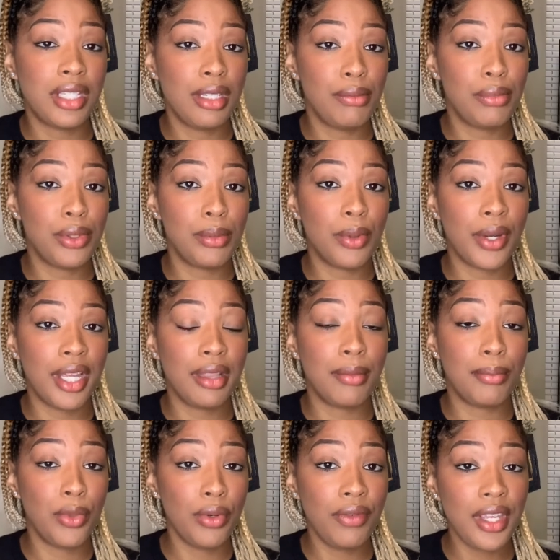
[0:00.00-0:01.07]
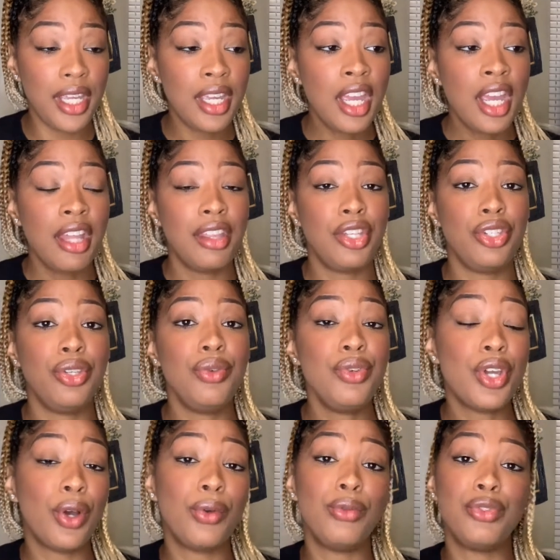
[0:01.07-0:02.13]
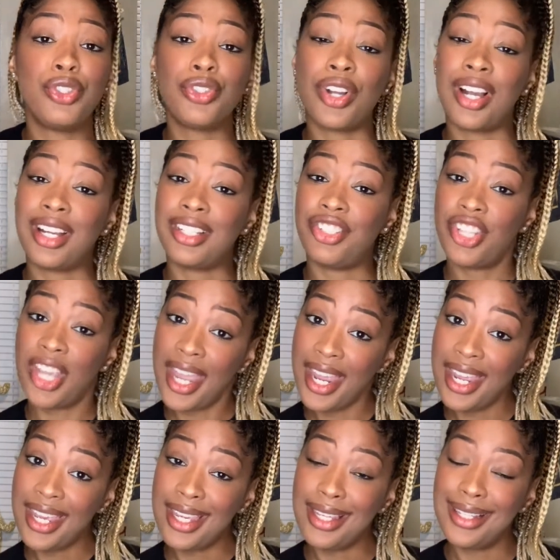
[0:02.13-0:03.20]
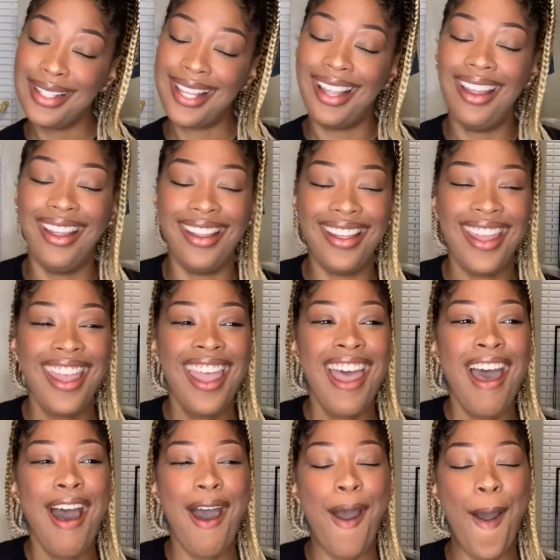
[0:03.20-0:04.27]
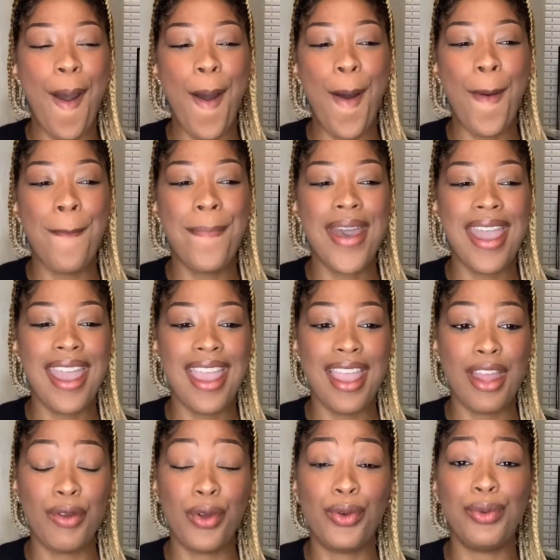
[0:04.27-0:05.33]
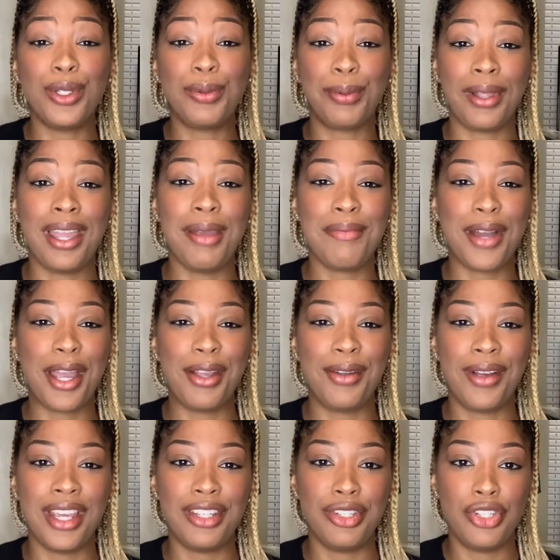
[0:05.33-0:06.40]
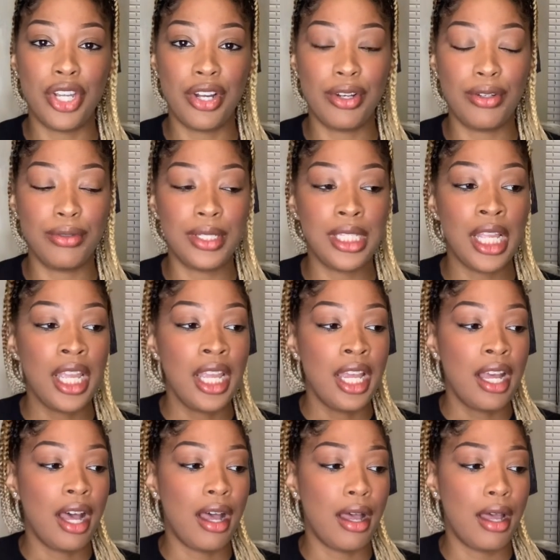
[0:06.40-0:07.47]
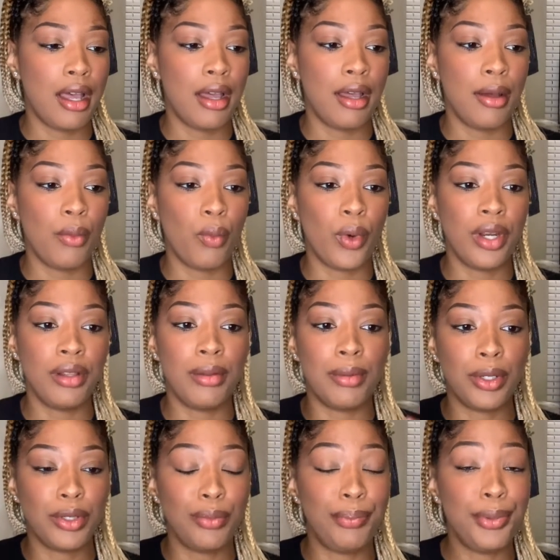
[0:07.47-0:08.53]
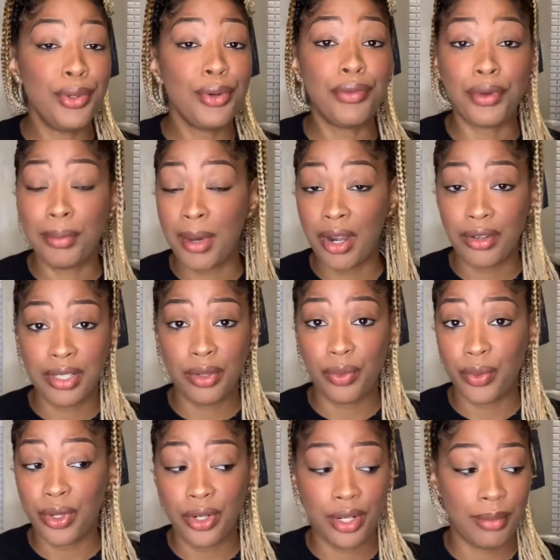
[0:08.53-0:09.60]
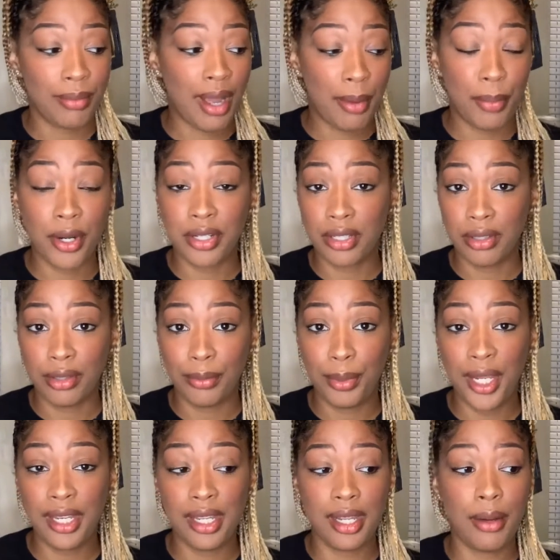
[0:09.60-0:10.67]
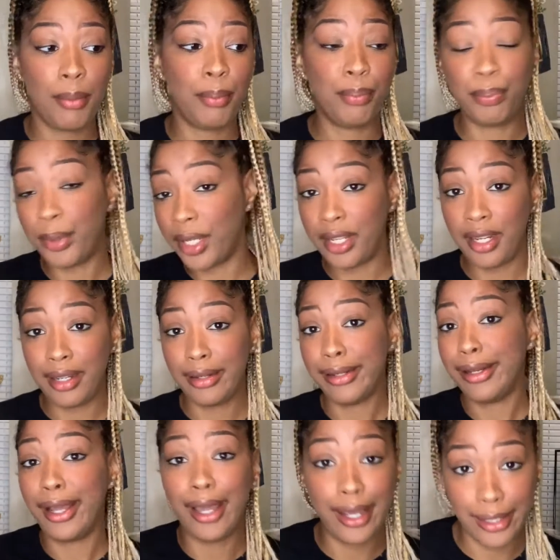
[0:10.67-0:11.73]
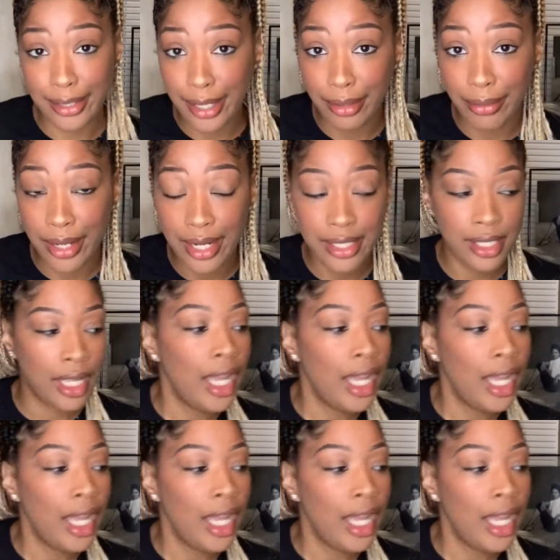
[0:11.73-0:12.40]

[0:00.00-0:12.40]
seen Boomerang the movie, then you know who Strong Jay is and who was played by Grace Jones, one of the most beautiful models in the world, in my personal opinion, but I digress.